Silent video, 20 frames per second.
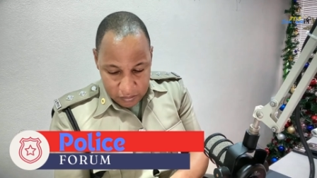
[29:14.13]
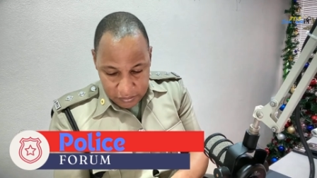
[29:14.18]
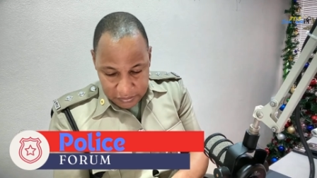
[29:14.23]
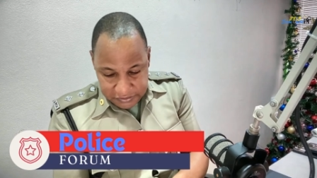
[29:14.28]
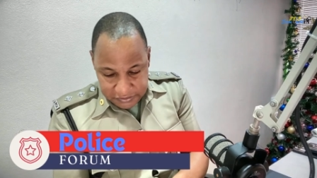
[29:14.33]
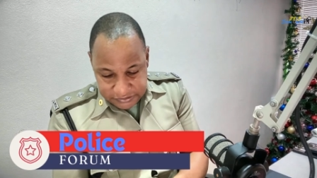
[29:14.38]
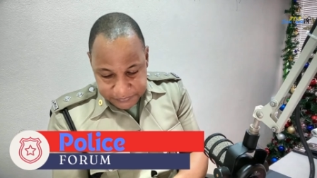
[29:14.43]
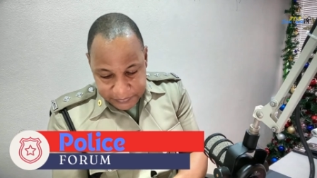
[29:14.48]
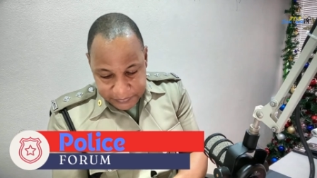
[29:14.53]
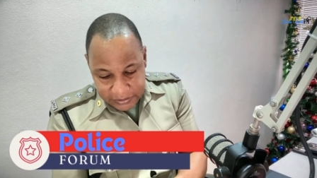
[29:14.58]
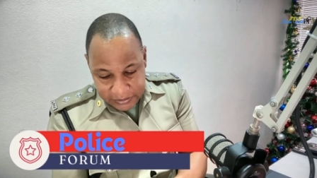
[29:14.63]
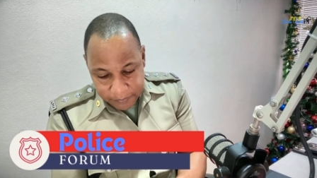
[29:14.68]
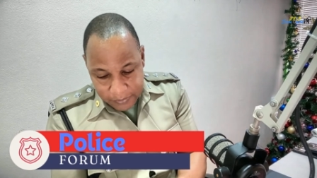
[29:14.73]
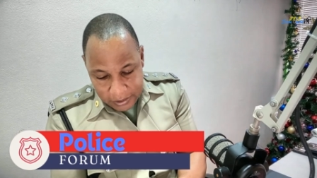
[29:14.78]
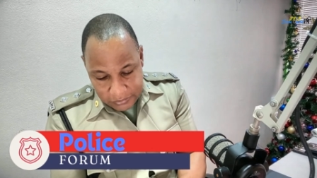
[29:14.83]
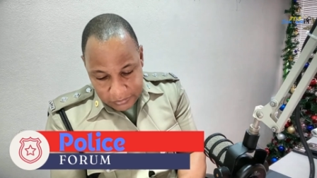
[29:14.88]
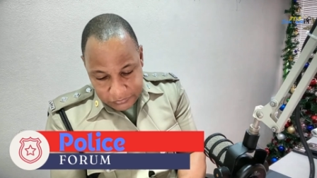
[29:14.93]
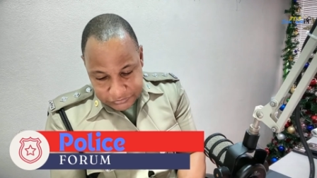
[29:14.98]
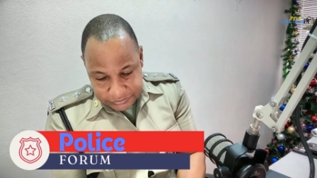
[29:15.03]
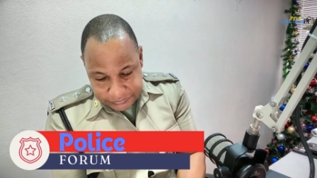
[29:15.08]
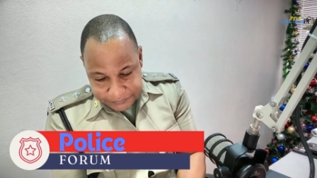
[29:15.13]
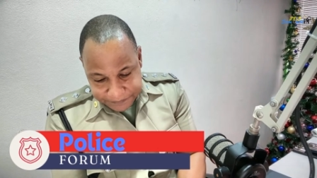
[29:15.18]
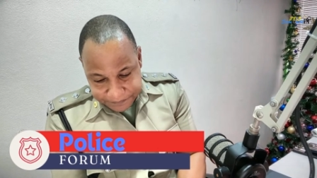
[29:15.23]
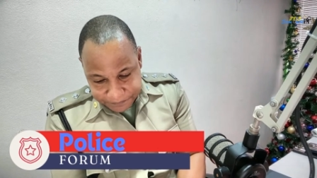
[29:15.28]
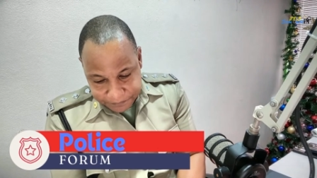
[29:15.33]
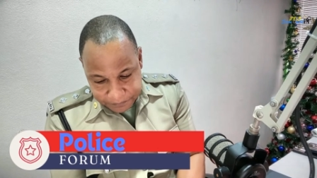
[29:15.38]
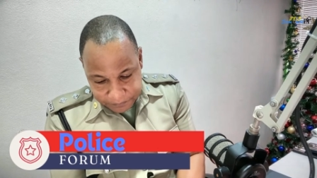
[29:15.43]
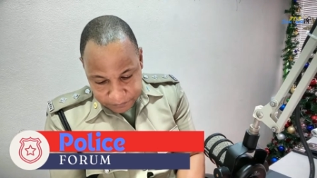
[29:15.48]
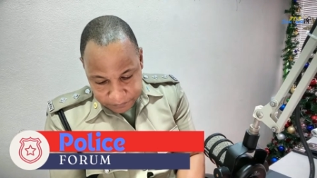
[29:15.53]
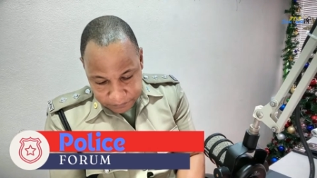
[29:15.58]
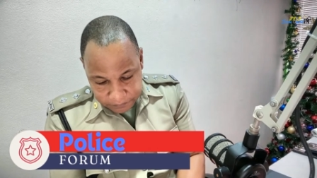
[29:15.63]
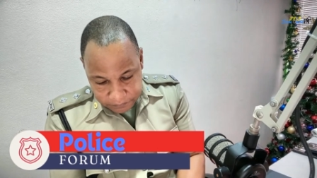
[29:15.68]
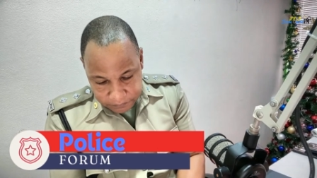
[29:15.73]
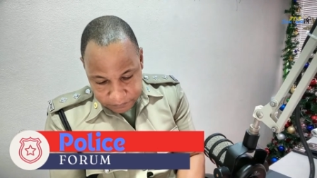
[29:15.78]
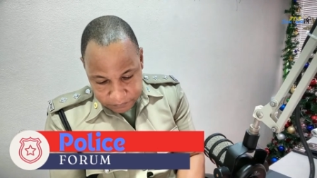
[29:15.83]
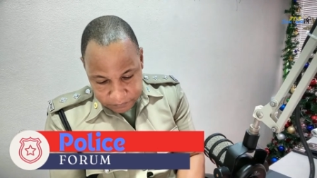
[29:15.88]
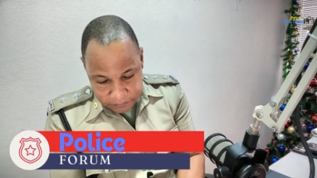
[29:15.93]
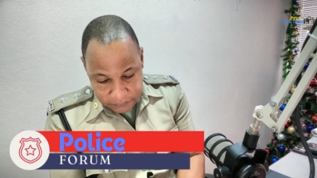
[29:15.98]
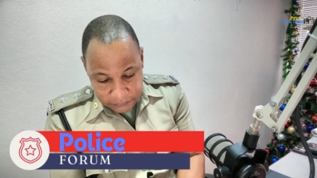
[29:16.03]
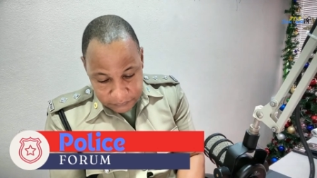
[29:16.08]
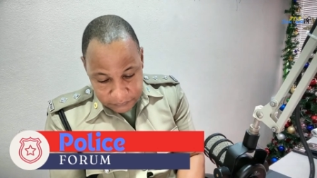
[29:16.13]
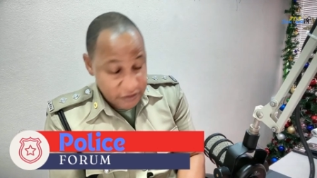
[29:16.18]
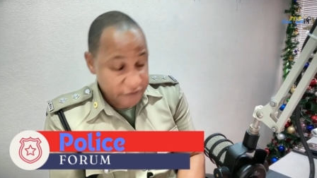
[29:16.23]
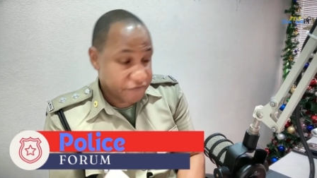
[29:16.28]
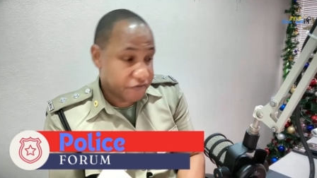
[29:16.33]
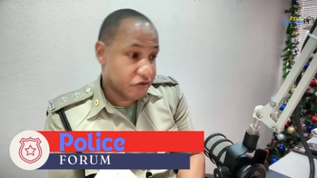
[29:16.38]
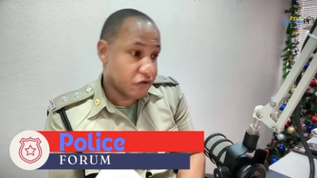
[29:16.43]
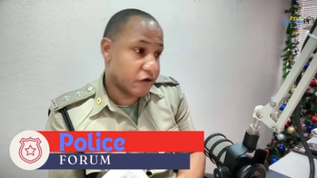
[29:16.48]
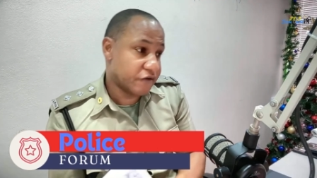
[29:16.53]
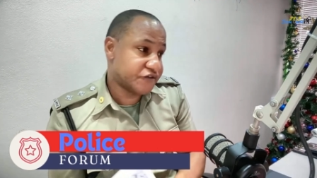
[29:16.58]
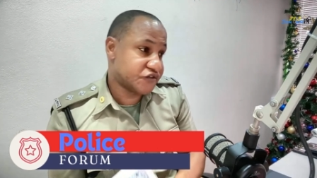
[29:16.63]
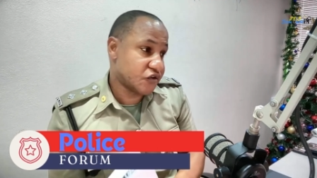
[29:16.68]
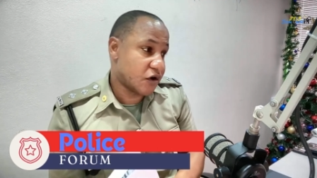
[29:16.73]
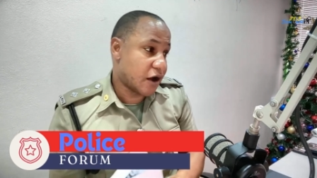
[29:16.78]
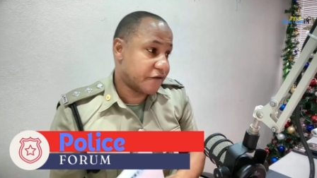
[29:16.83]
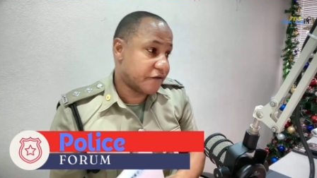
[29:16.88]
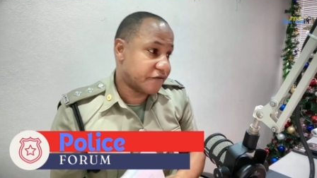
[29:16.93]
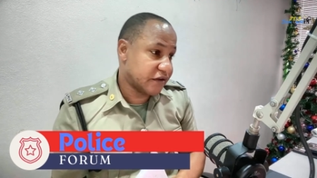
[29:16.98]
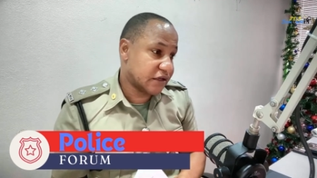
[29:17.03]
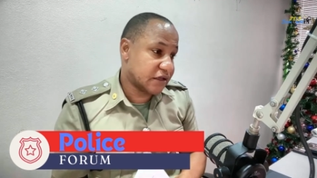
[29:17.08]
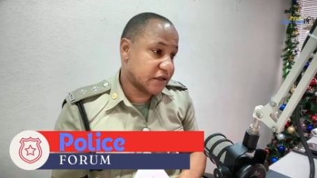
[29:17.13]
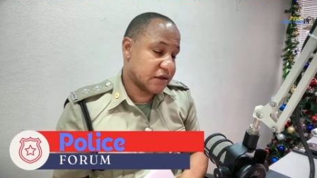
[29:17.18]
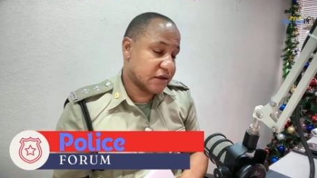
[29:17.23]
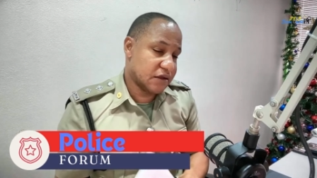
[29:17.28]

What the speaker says: speak about the flow of traffic